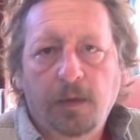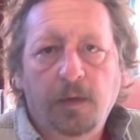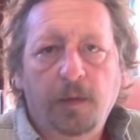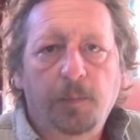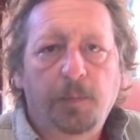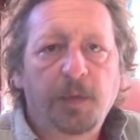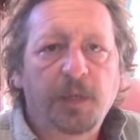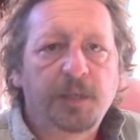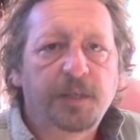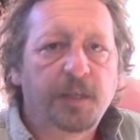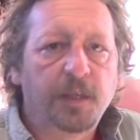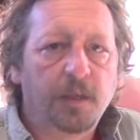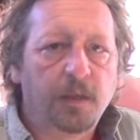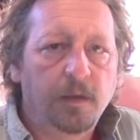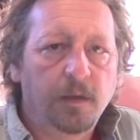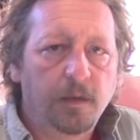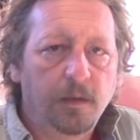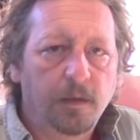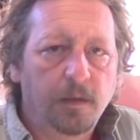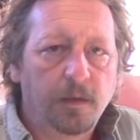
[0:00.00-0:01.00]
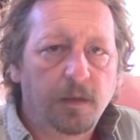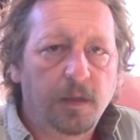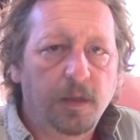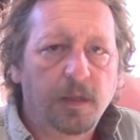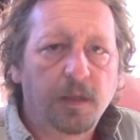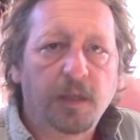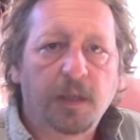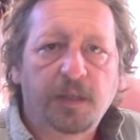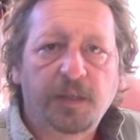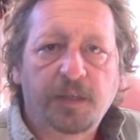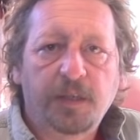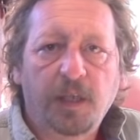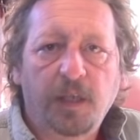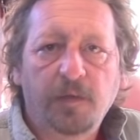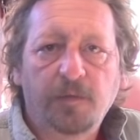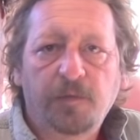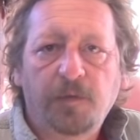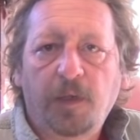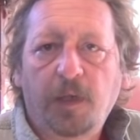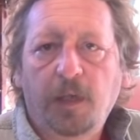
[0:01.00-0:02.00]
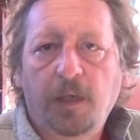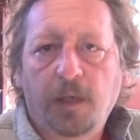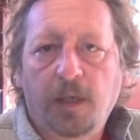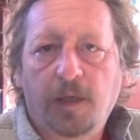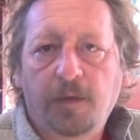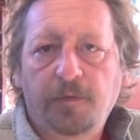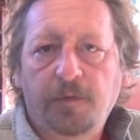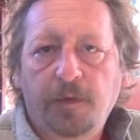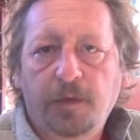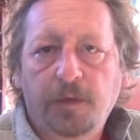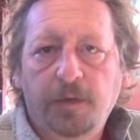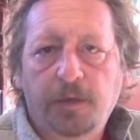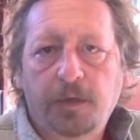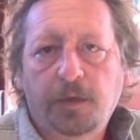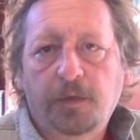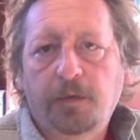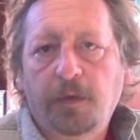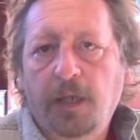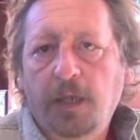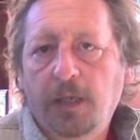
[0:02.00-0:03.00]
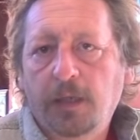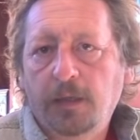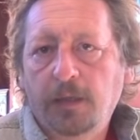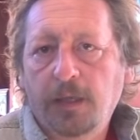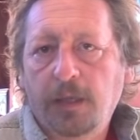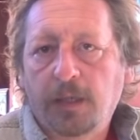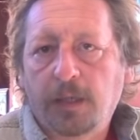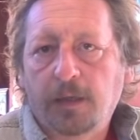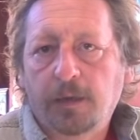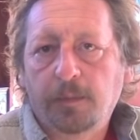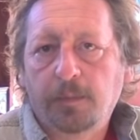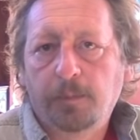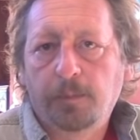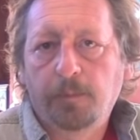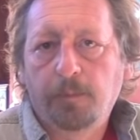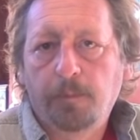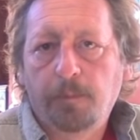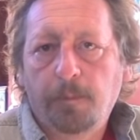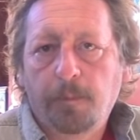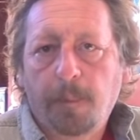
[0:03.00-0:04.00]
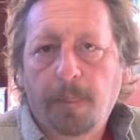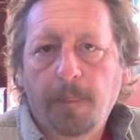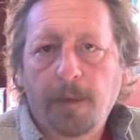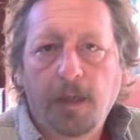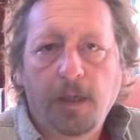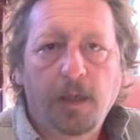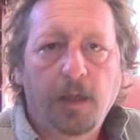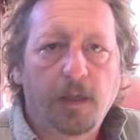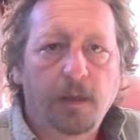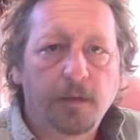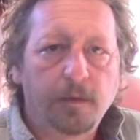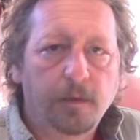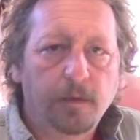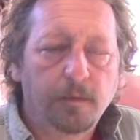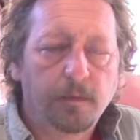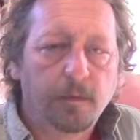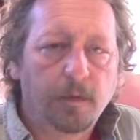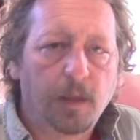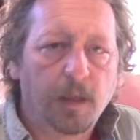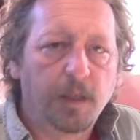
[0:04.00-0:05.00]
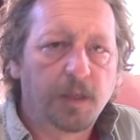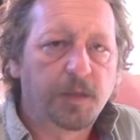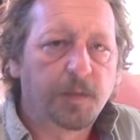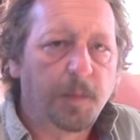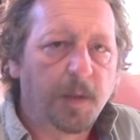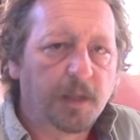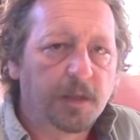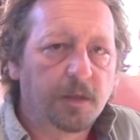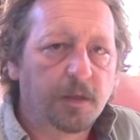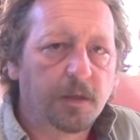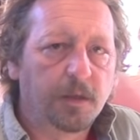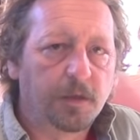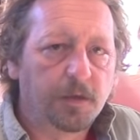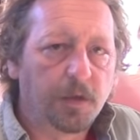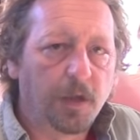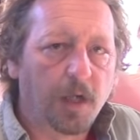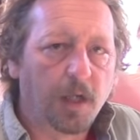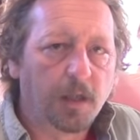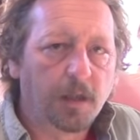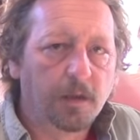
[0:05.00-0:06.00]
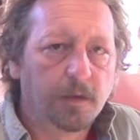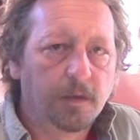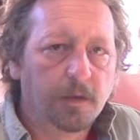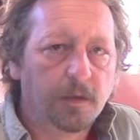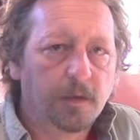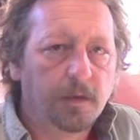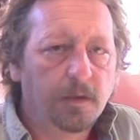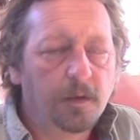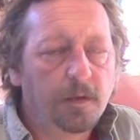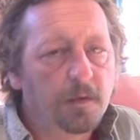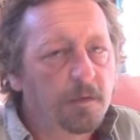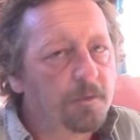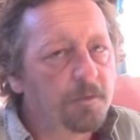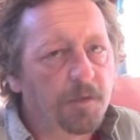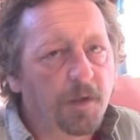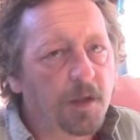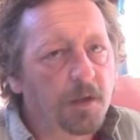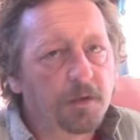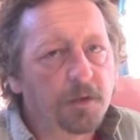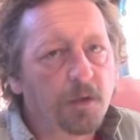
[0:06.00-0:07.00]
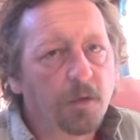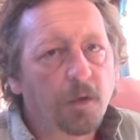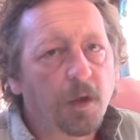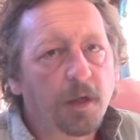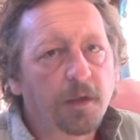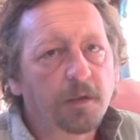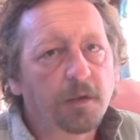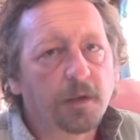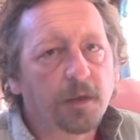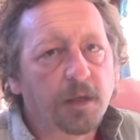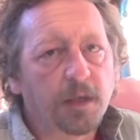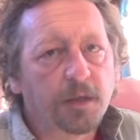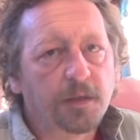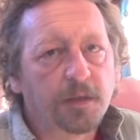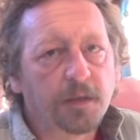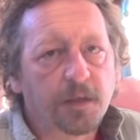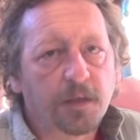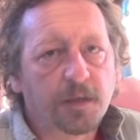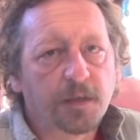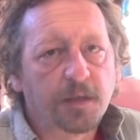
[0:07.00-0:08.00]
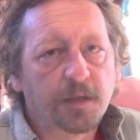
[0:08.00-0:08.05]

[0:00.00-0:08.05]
the piston didn't extend far enough to create a leak. And I inspected the truck and found no other leaks in the